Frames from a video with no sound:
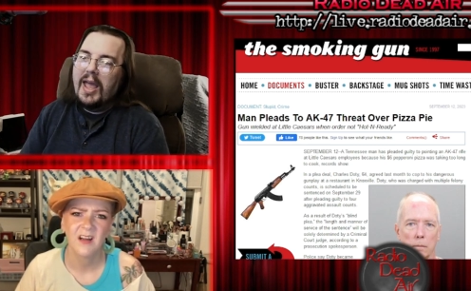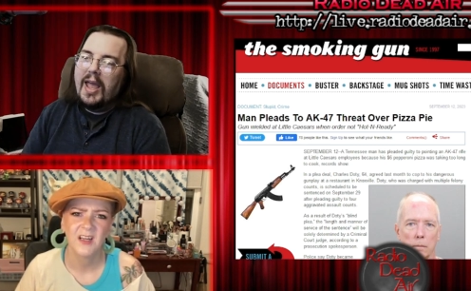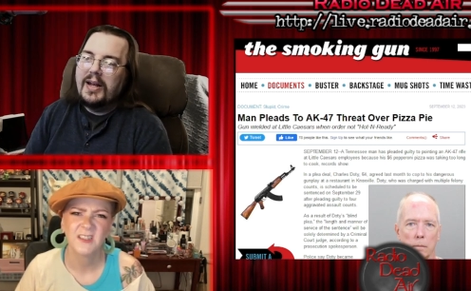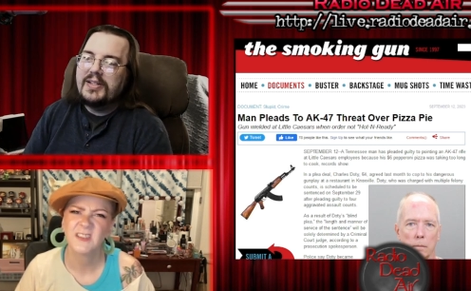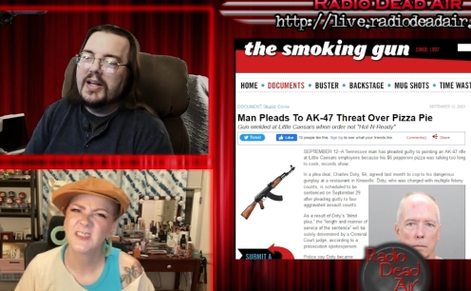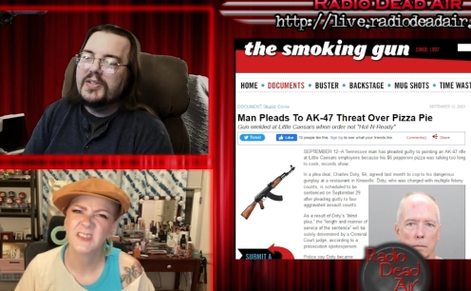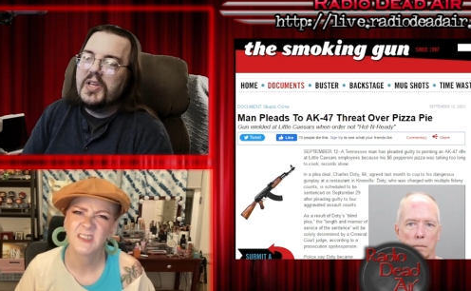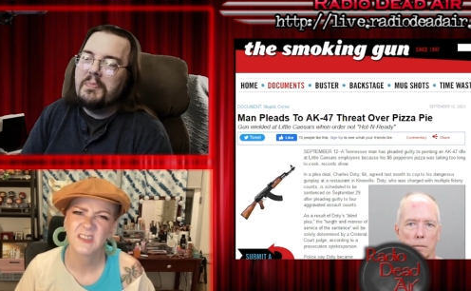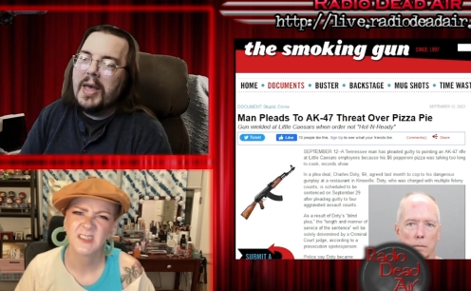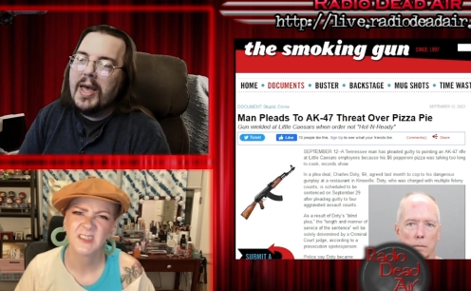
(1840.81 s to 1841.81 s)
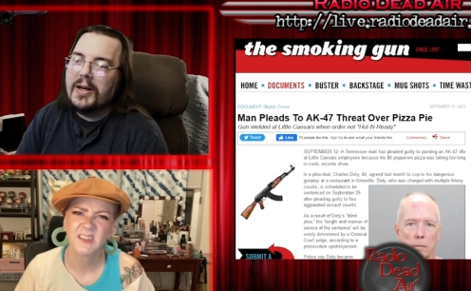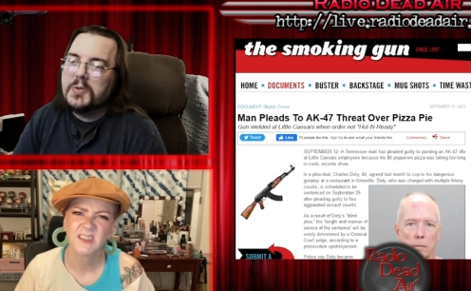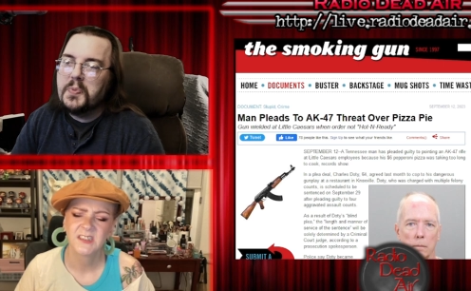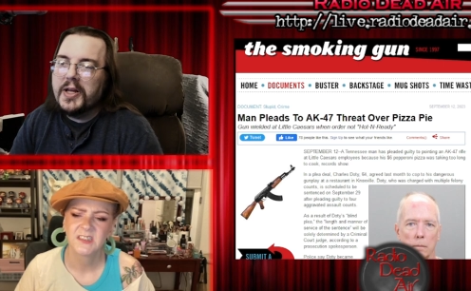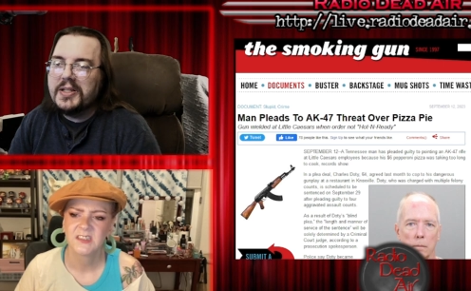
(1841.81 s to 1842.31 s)
Speaker 1: Tennessee man has
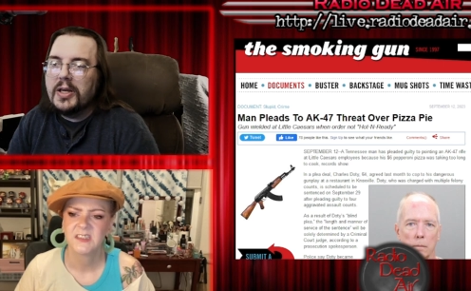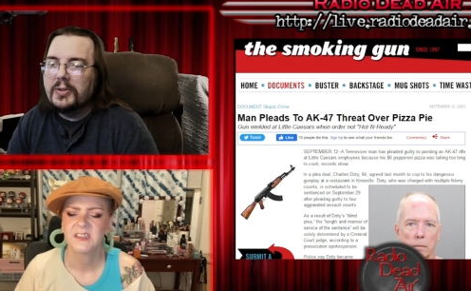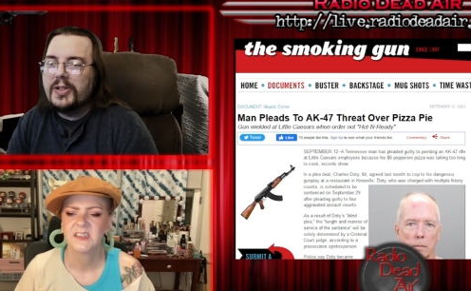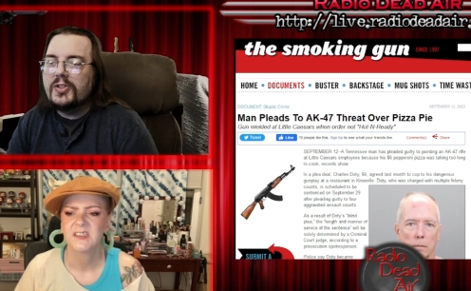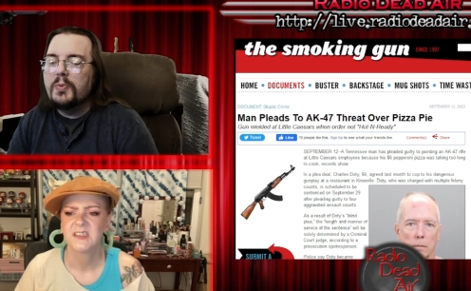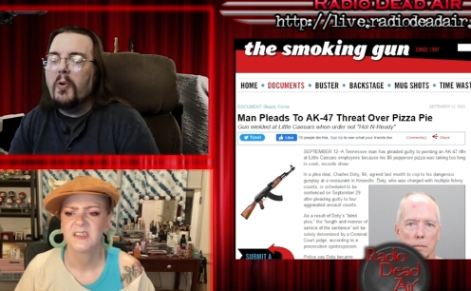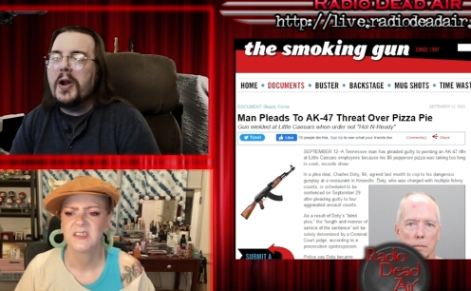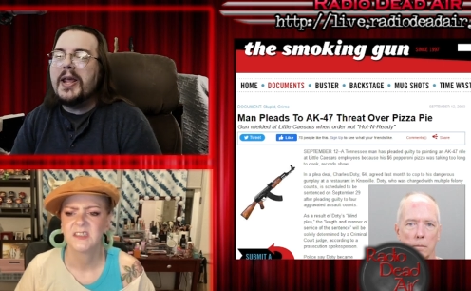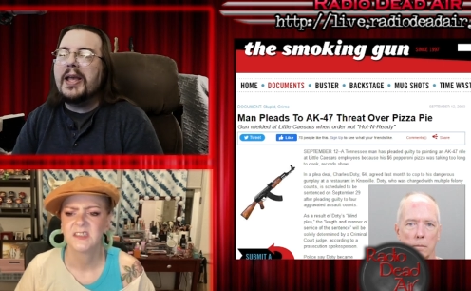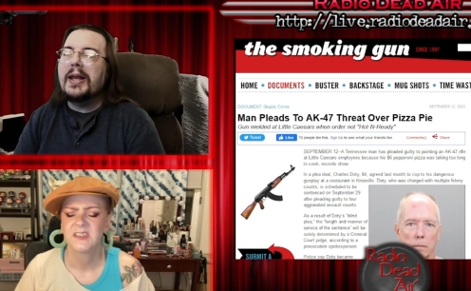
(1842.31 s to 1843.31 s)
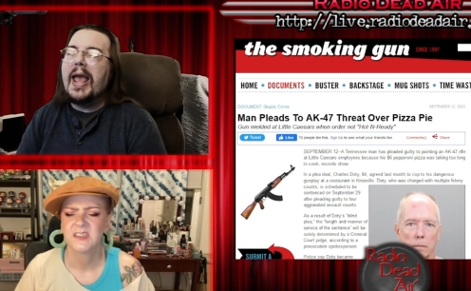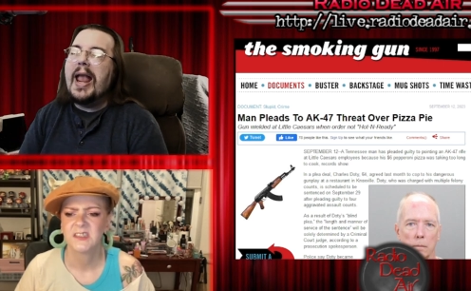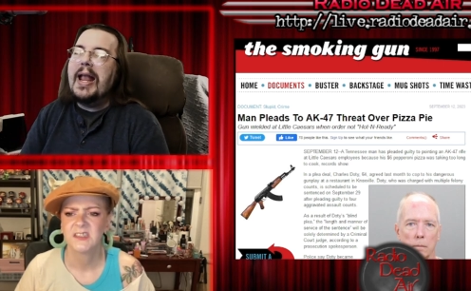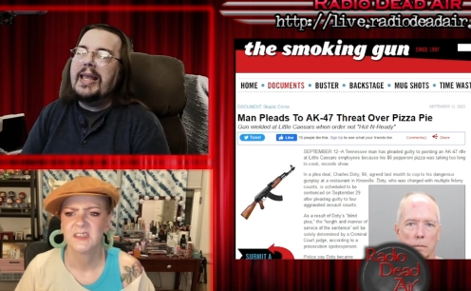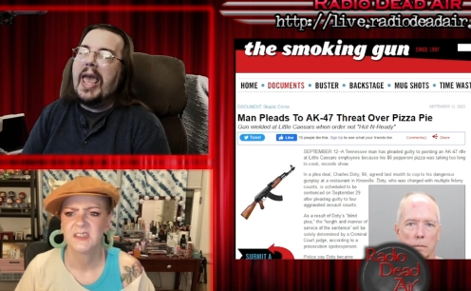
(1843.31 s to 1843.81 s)
pled guilty to pointing an
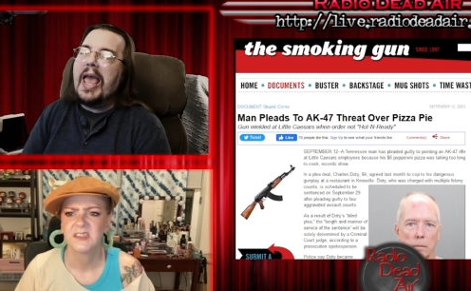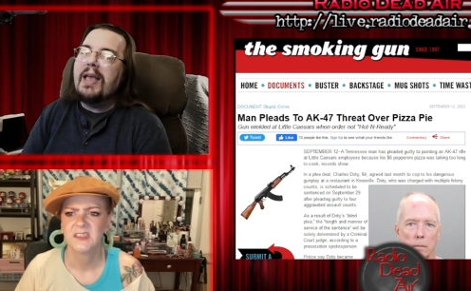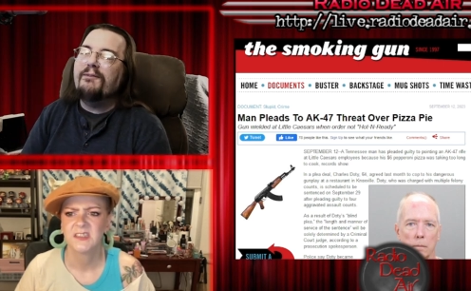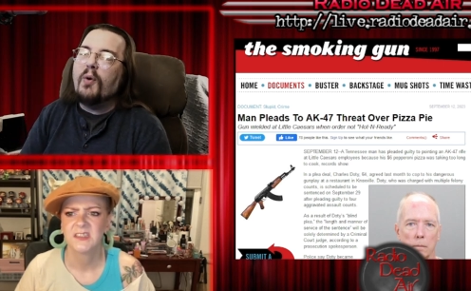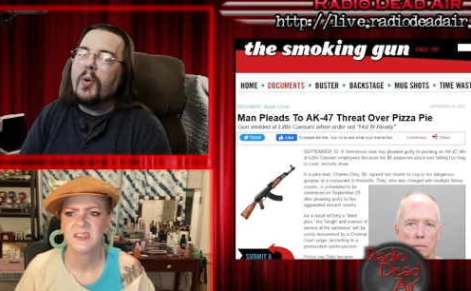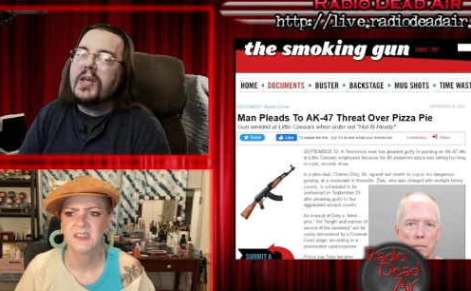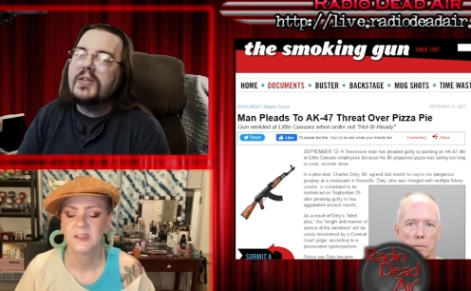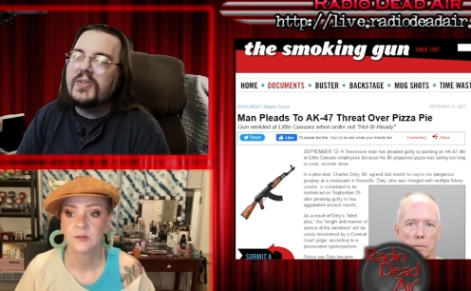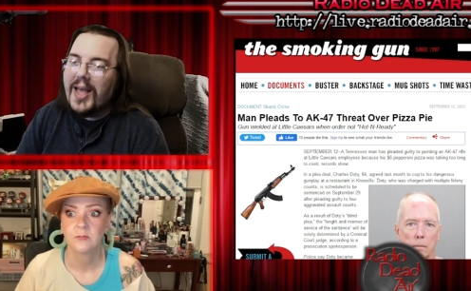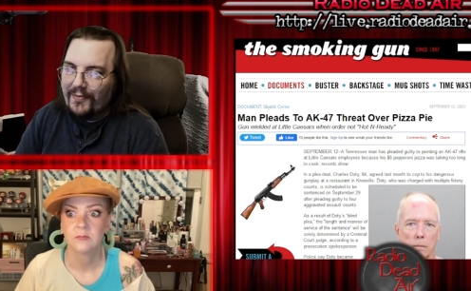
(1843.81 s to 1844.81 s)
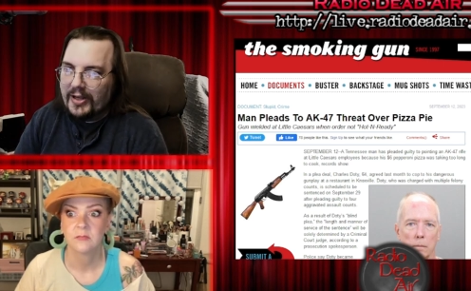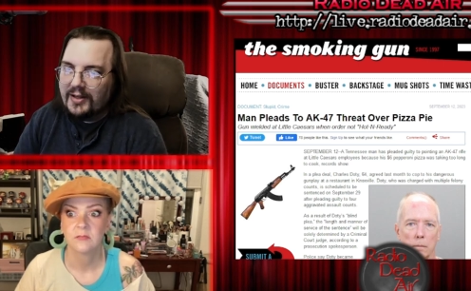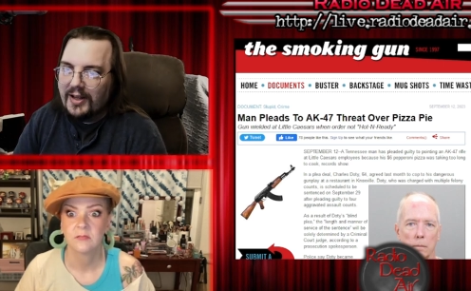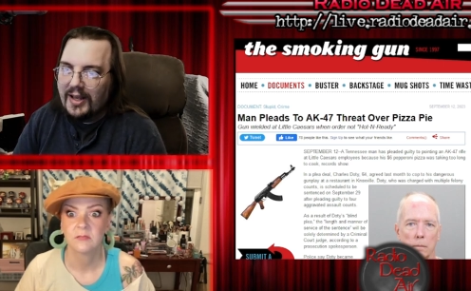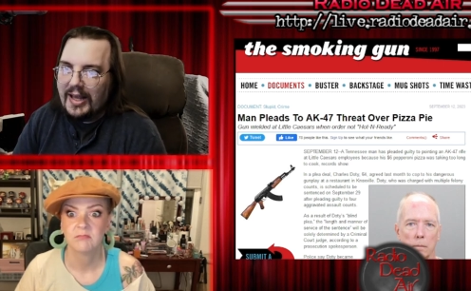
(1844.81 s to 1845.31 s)
A K forty-seven